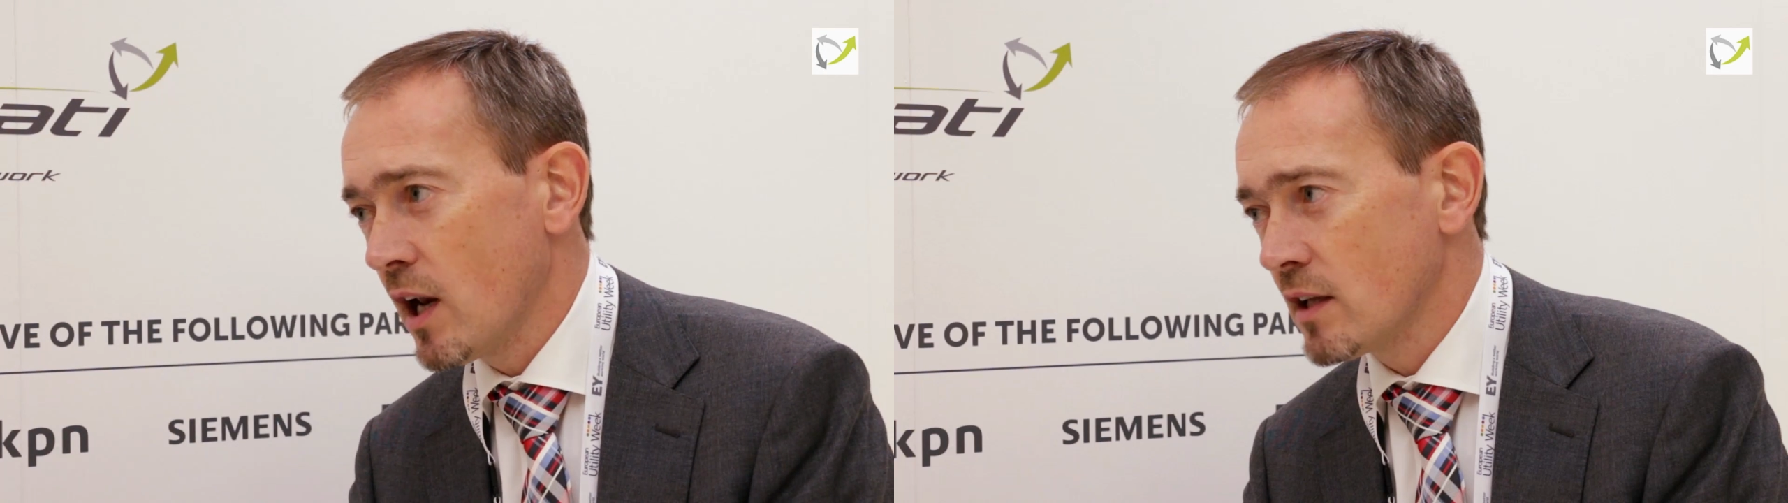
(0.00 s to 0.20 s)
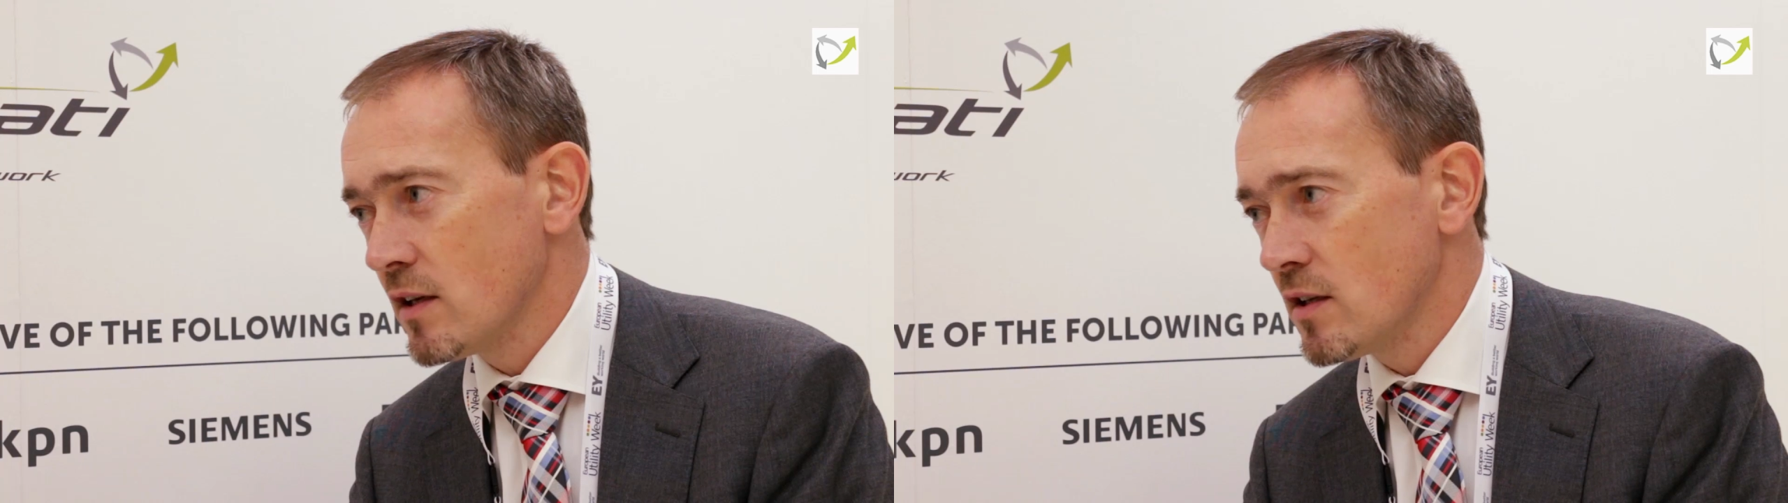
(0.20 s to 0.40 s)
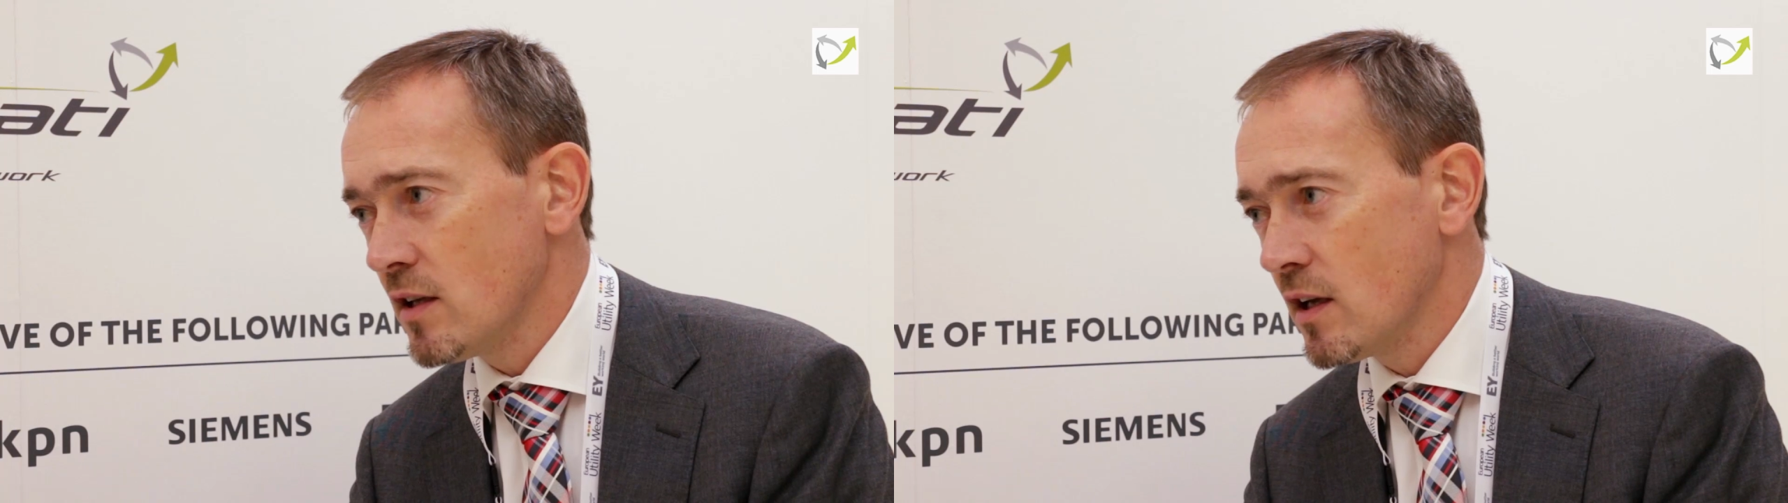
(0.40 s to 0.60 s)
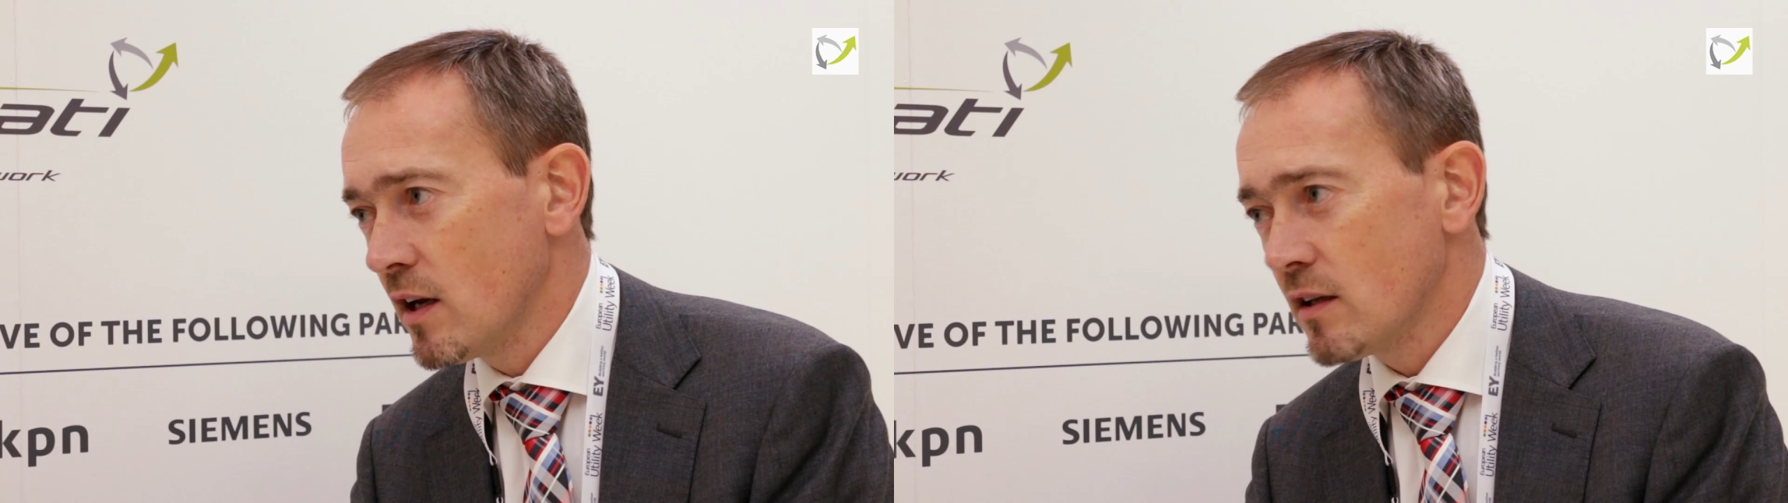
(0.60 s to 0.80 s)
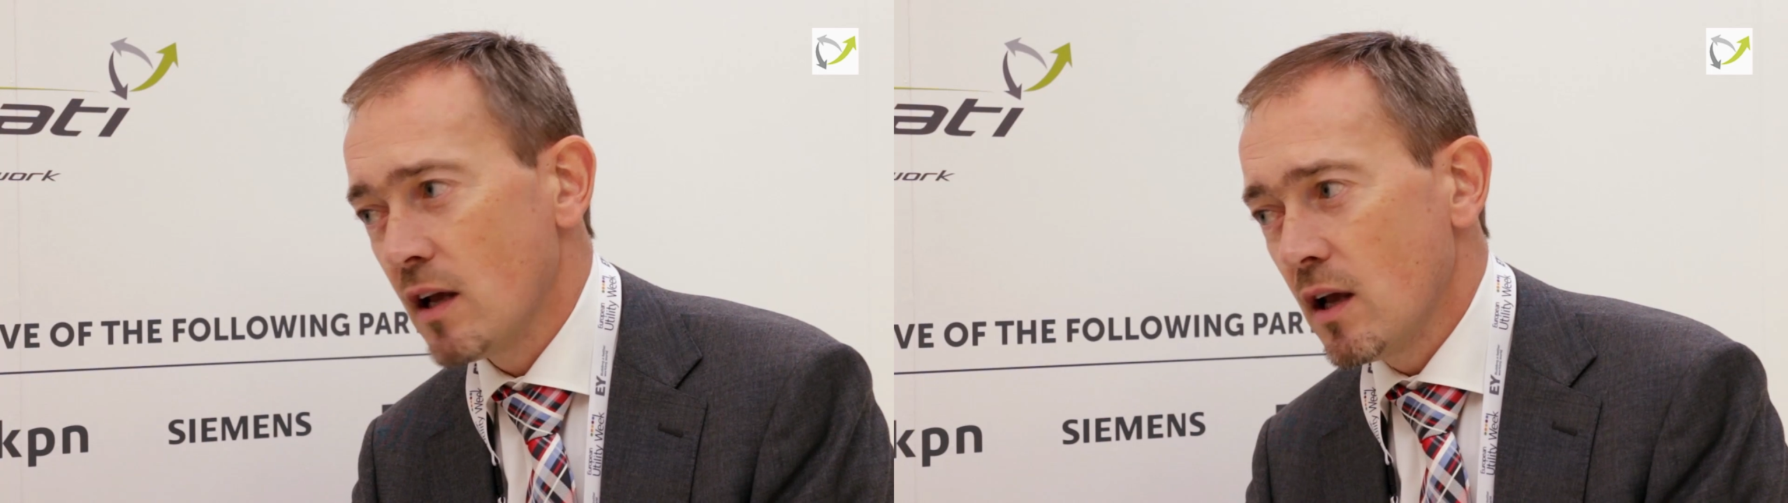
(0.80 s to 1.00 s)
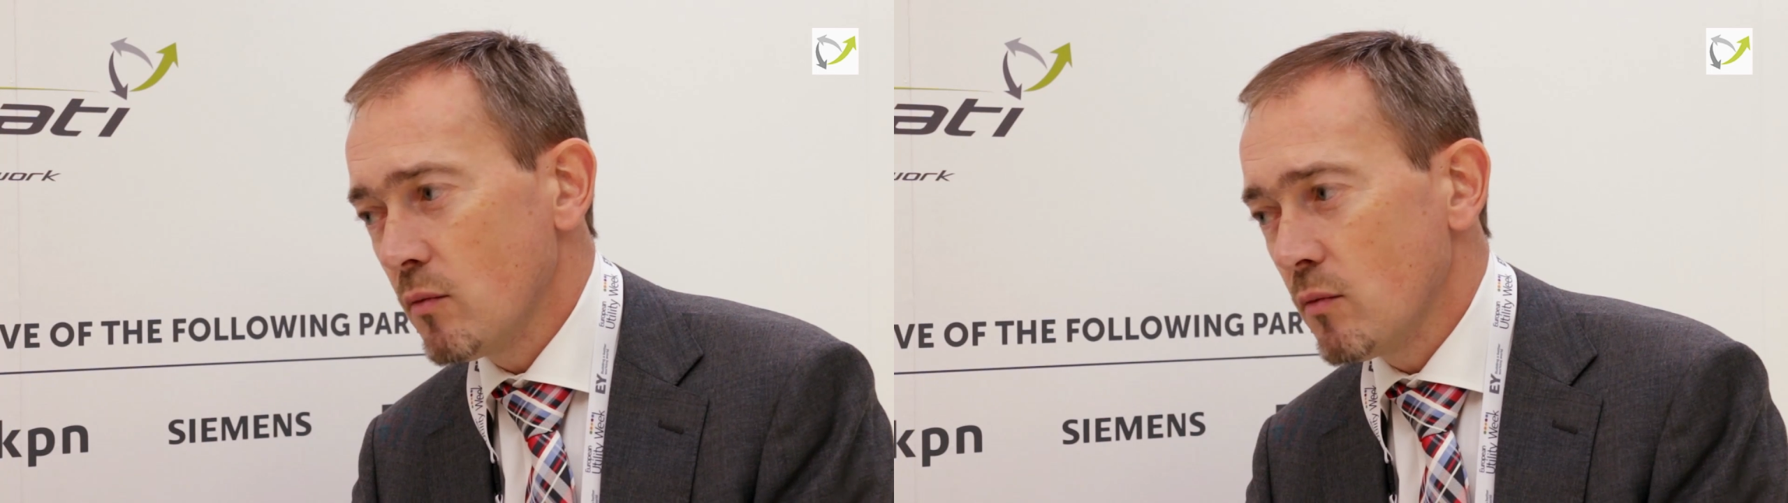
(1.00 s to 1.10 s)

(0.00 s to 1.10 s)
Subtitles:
electricity grid.